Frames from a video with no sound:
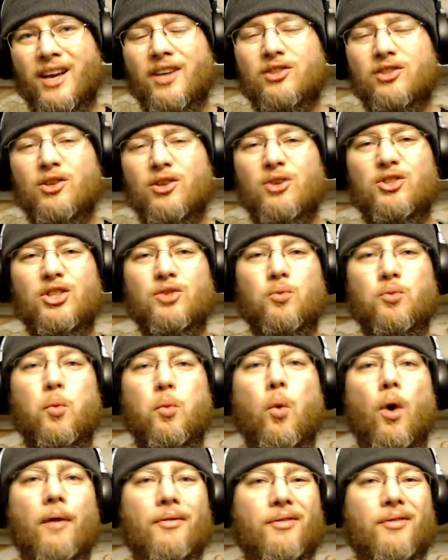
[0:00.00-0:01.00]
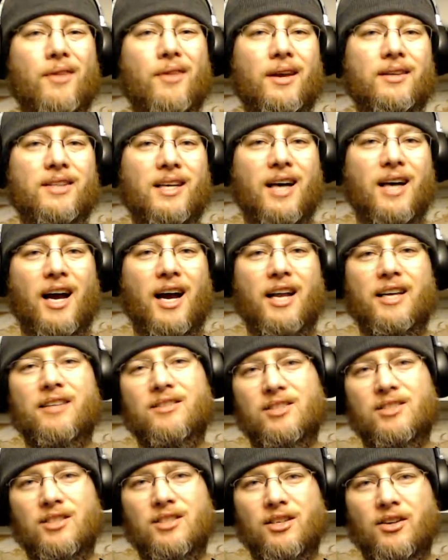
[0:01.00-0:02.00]
So it's just one thing to kind of
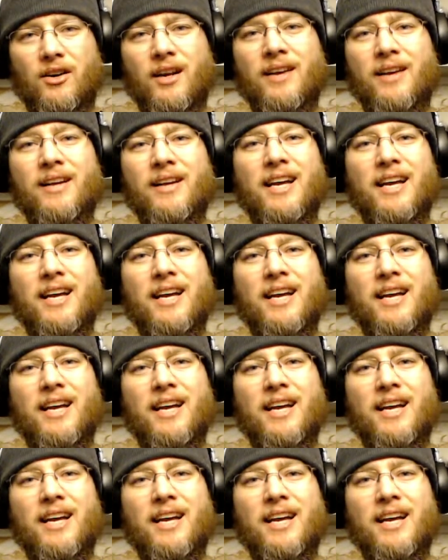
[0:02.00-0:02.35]
consider.